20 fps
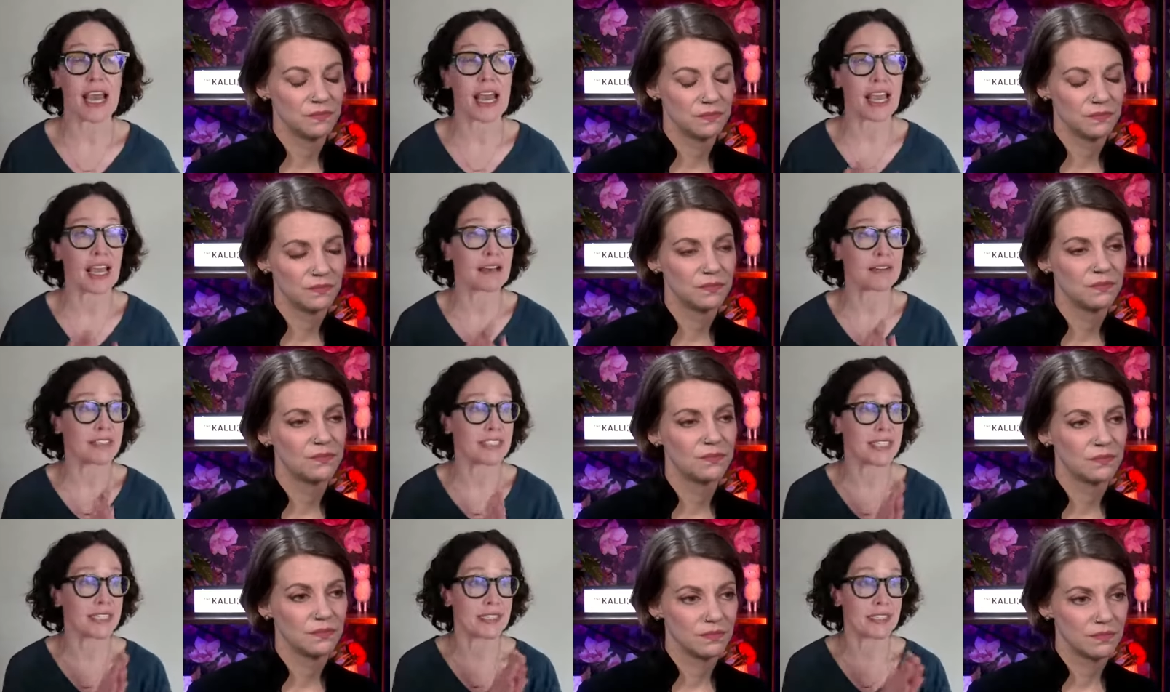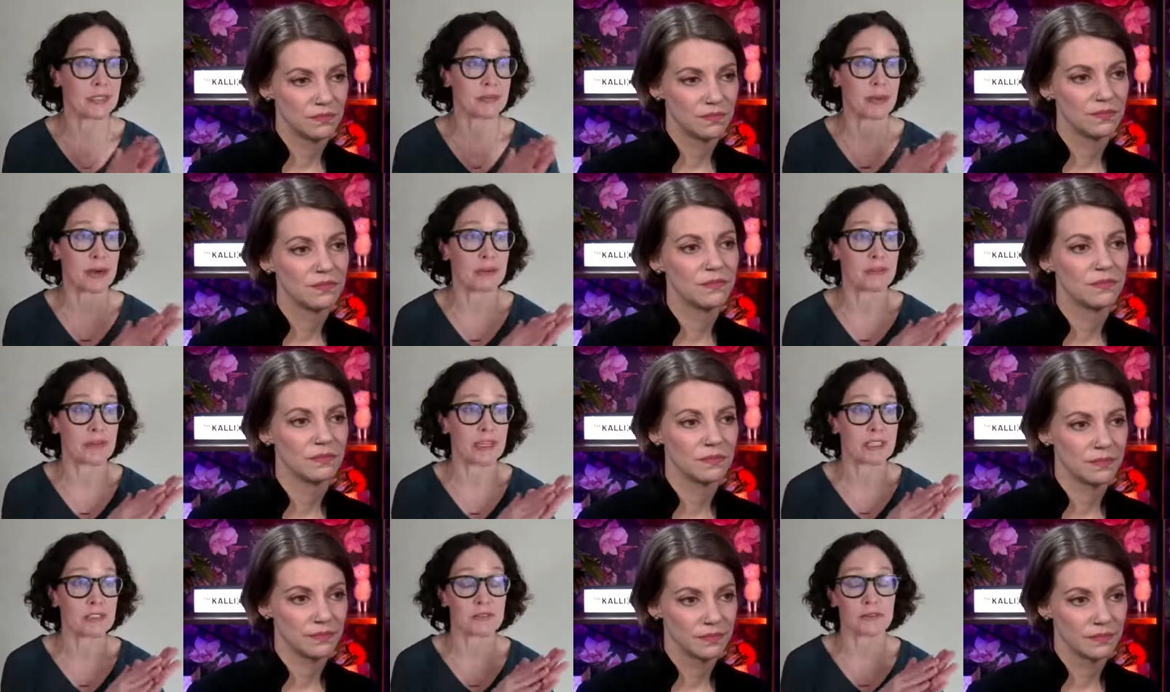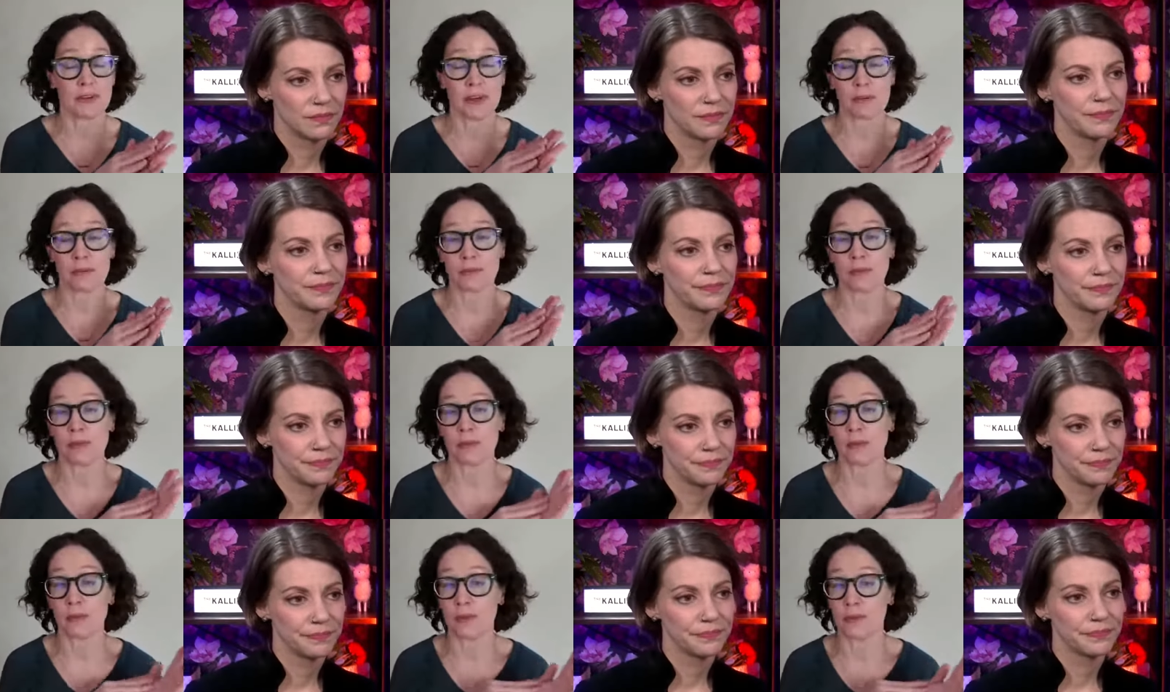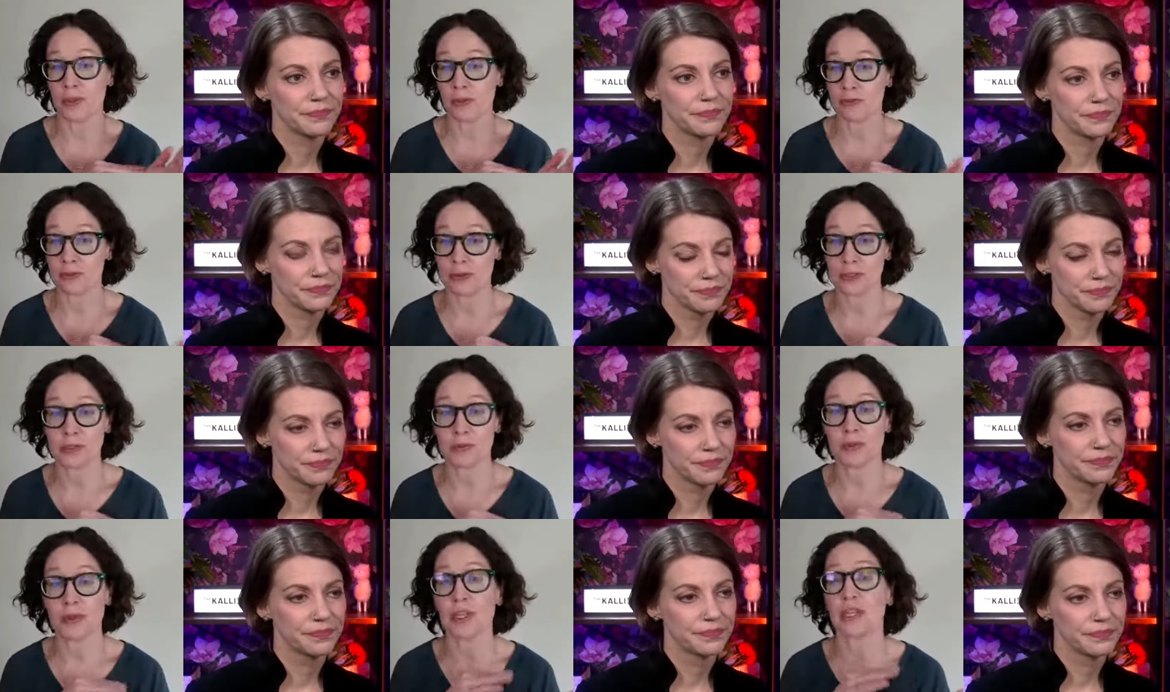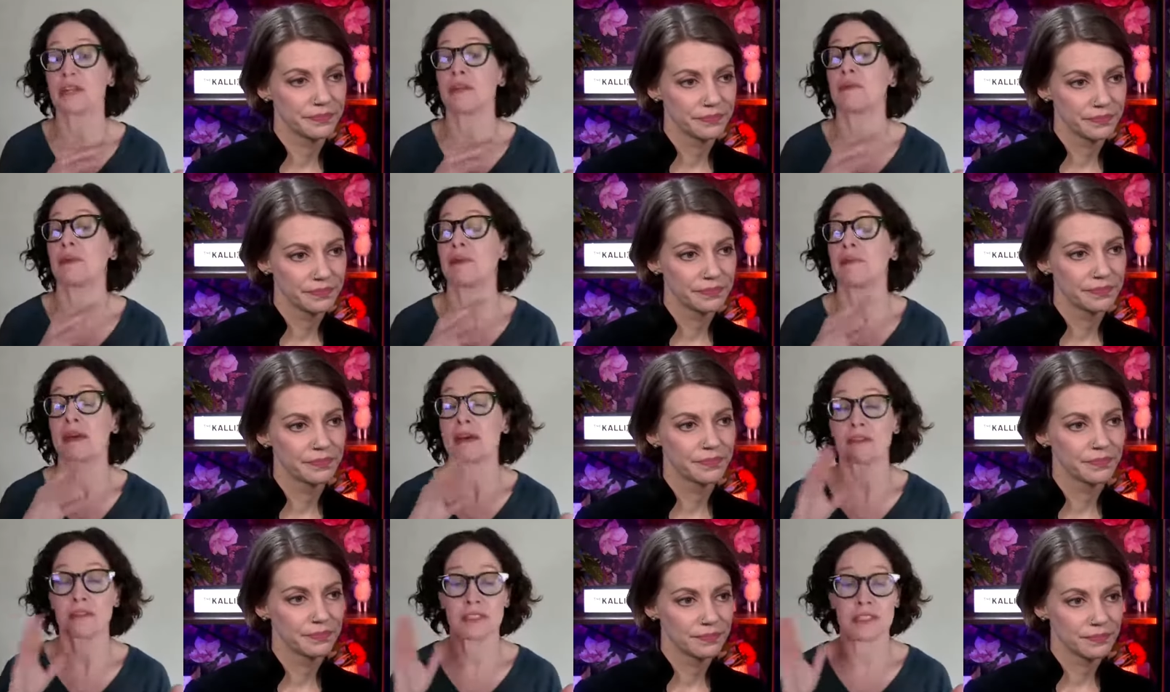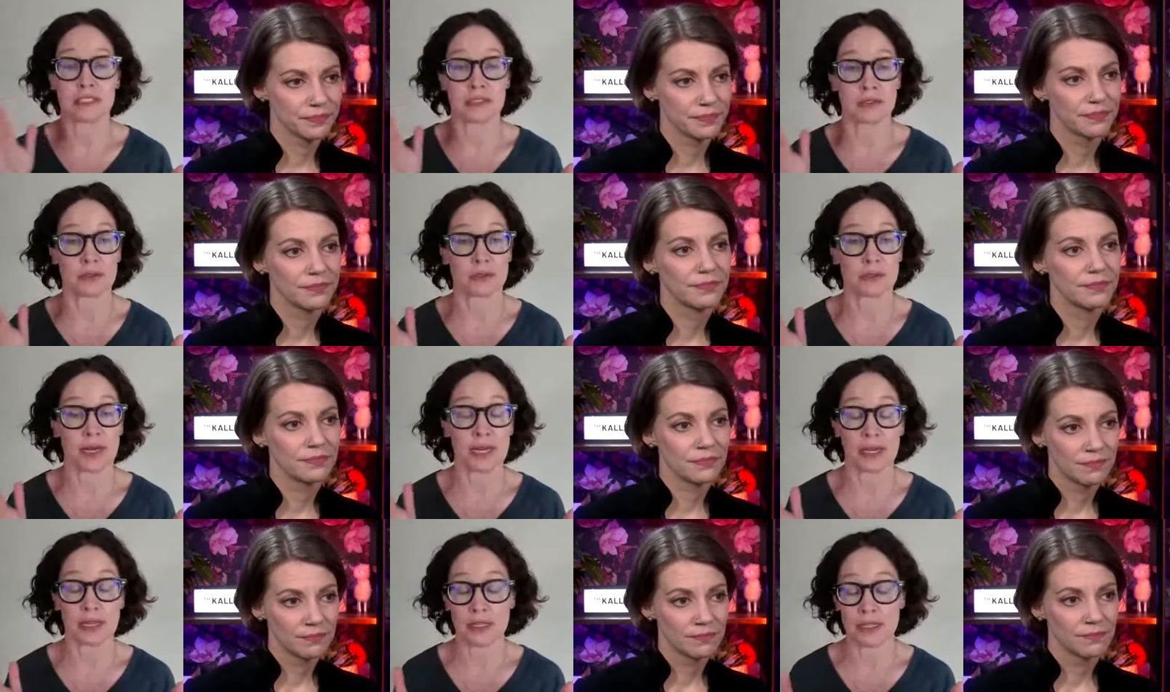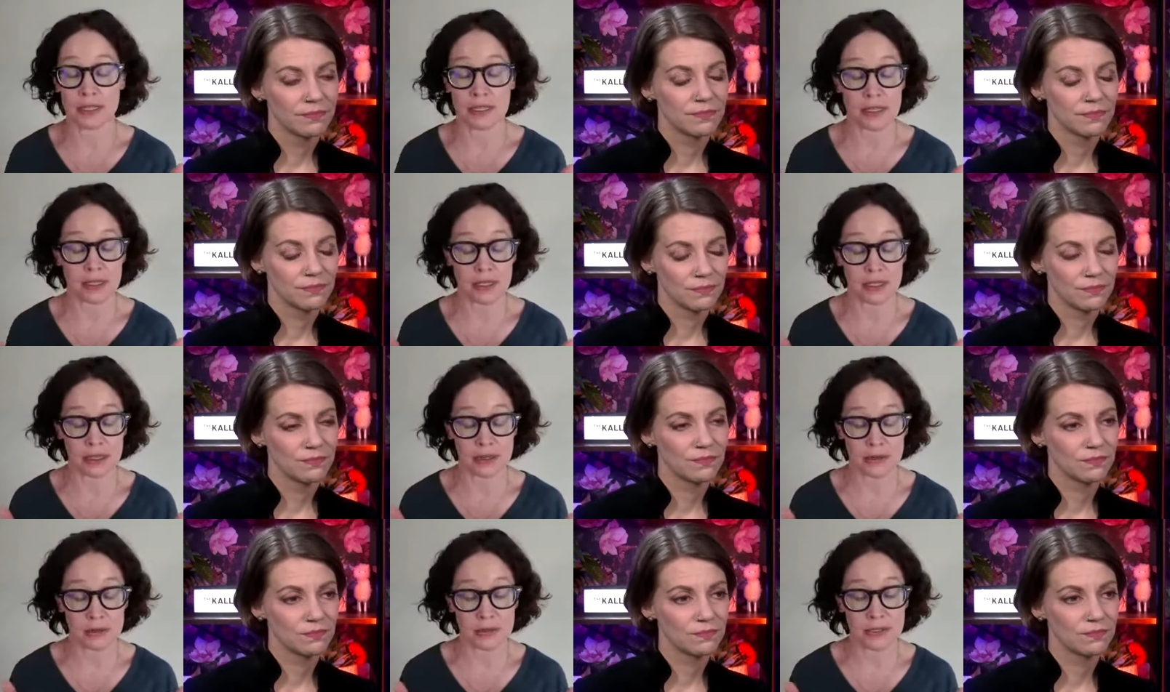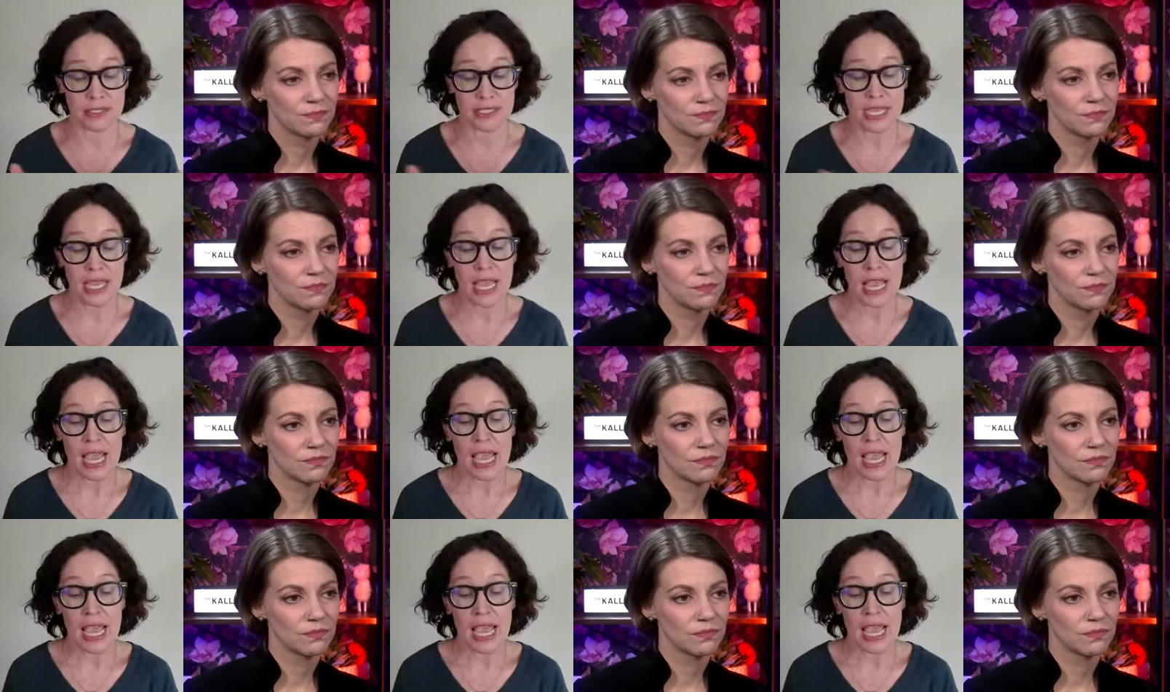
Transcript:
Speaker 1: I have to get this perfect from the first word out of my mouth to uh, the close.